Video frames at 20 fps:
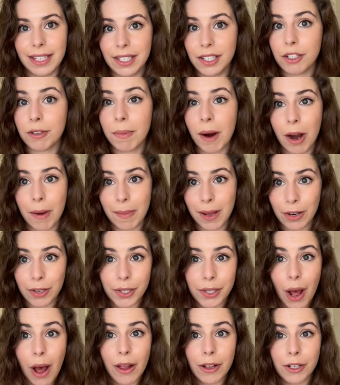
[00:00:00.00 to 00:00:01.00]
departmental
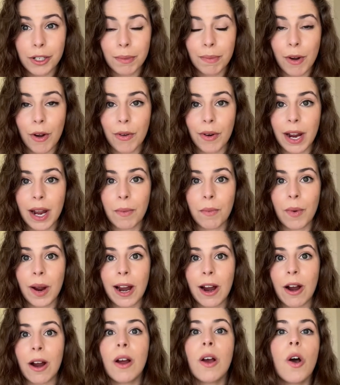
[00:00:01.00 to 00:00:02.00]
scholars program
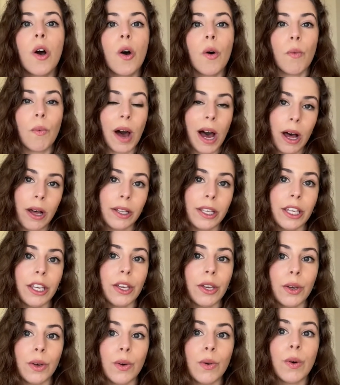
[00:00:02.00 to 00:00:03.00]
where while
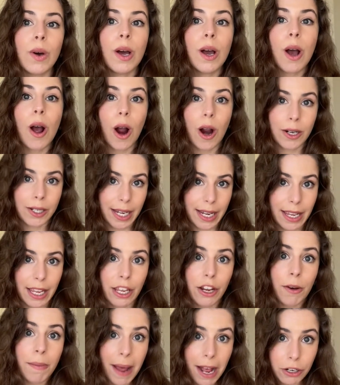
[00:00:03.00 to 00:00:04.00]
you are taking
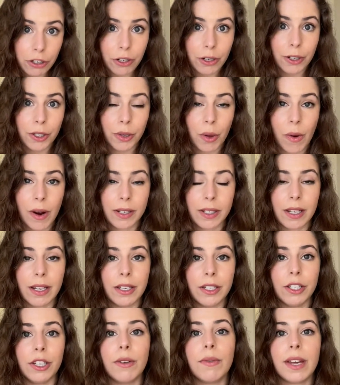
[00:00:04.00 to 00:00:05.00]
your bachelor's
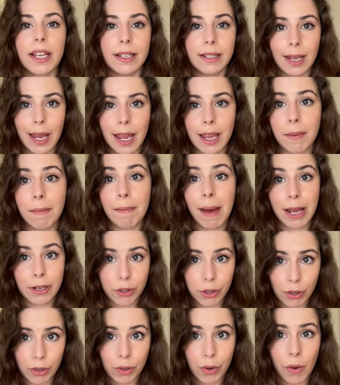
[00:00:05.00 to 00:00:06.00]
courses, you can take
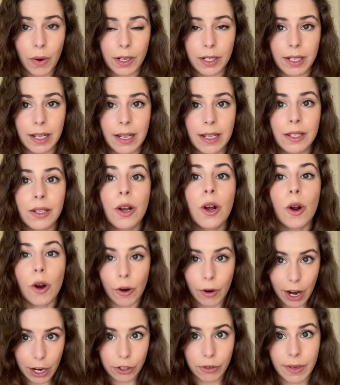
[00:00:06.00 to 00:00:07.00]
master's courses or
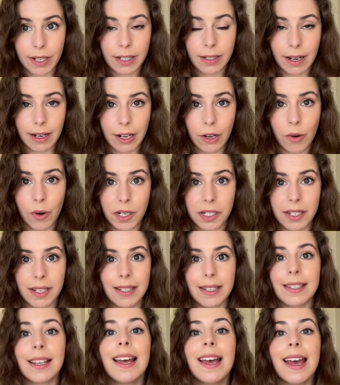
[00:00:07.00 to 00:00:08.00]
graduate study
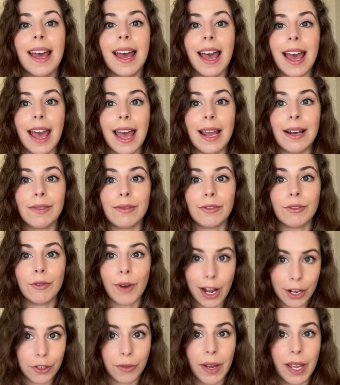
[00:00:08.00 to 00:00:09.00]
courses and
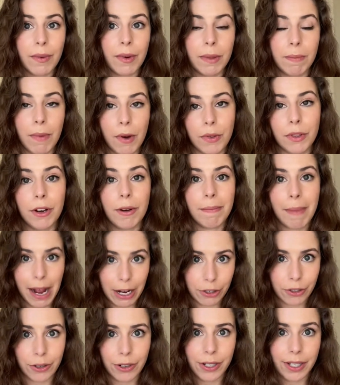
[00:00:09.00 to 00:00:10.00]
graduate with both your
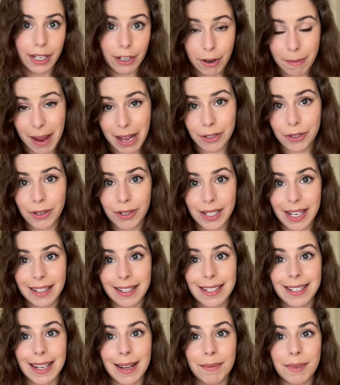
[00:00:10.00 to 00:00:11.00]
bachelor's and your master's at the
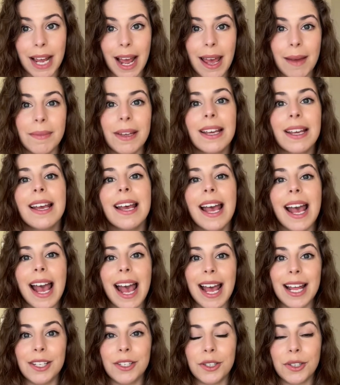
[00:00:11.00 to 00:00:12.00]
same time.
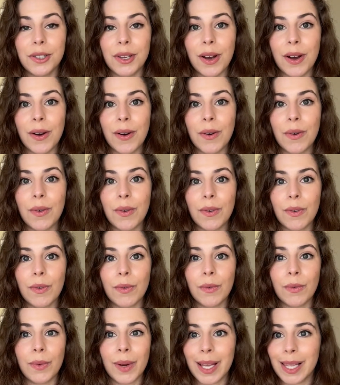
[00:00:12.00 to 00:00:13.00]
And so
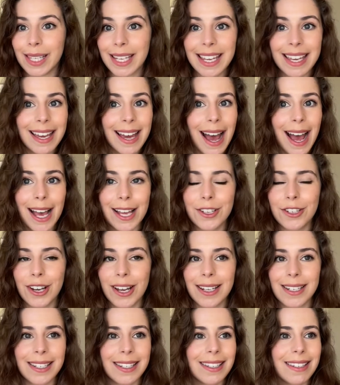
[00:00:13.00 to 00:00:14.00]
really, I
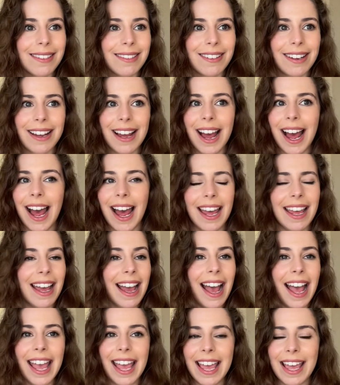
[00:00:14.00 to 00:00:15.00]
just, I,
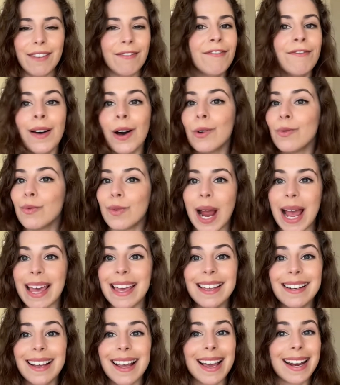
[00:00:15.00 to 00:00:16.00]
it felt
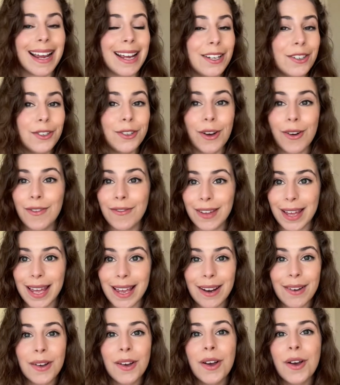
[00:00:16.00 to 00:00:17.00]
right and I dove
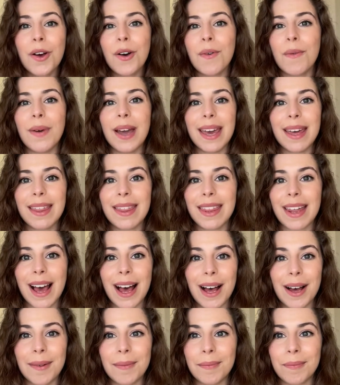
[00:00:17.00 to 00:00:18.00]
in with
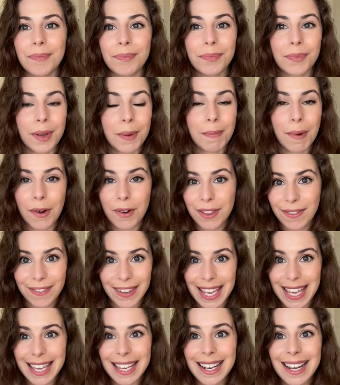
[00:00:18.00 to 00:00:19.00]
um, both
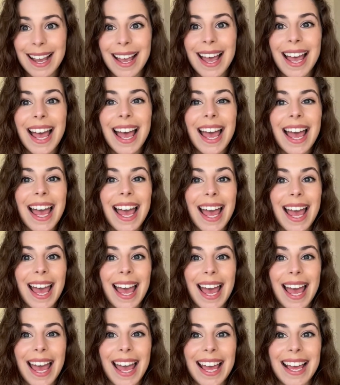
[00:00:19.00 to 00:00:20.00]
feet
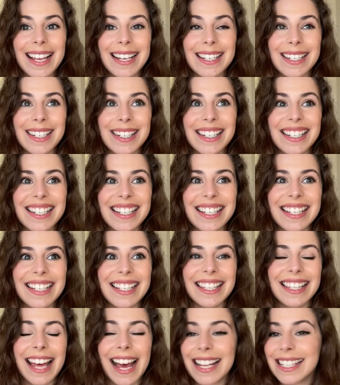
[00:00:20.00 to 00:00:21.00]
and
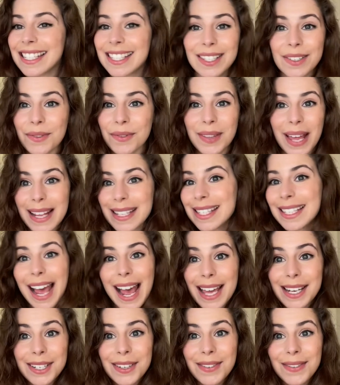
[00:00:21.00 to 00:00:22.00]
that's, that's
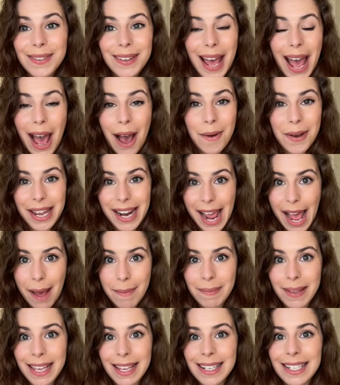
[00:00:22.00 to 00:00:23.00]
kind of how it
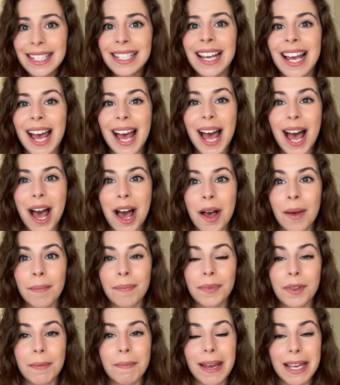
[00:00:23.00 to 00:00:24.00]
happened. Um,
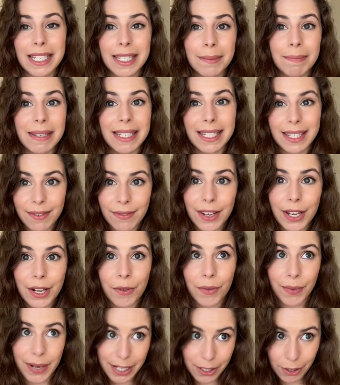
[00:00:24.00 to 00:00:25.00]
my specific
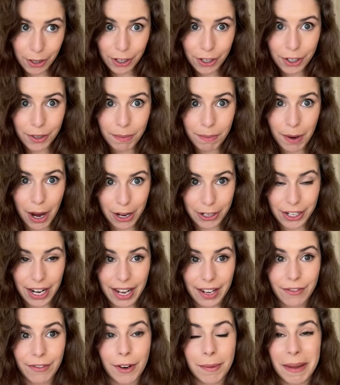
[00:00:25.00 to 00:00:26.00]
research
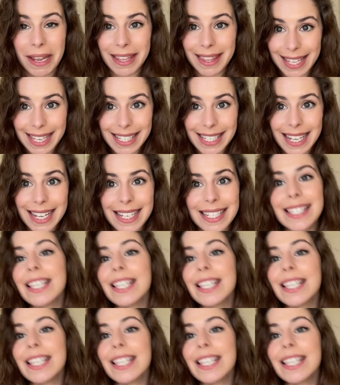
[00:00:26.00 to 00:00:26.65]
project for my thesis